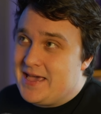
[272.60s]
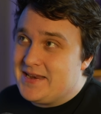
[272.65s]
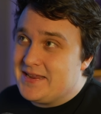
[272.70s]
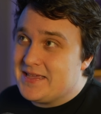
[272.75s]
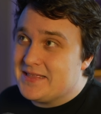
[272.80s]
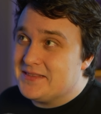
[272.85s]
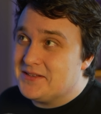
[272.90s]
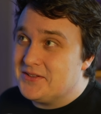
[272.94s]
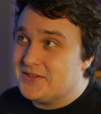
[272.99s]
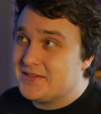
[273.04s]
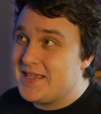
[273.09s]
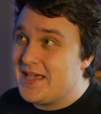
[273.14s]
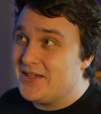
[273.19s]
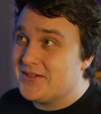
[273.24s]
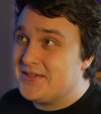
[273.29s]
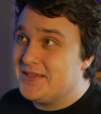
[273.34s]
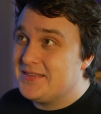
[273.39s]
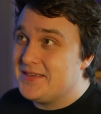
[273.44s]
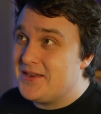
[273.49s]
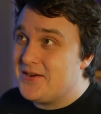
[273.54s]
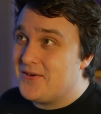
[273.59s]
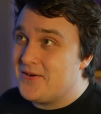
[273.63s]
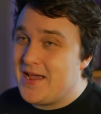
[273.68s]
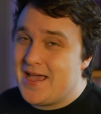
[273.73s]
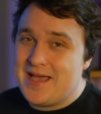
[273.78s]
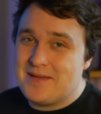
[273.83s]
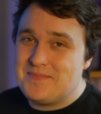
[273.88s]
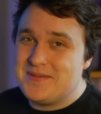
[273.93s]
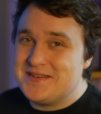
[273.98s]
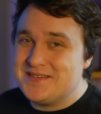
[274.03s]
adding a little calculator
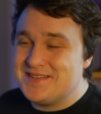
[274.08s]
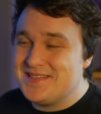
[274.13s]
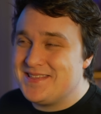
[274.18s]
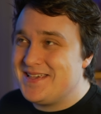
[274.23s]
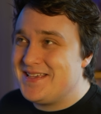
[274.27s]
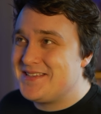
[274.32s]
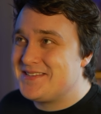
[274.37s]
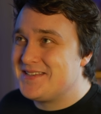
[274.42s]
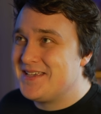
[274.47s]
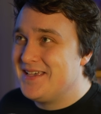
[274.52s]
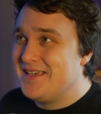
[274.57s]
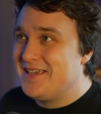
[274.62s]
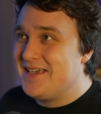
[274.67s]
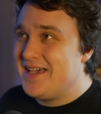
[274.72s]
app into this.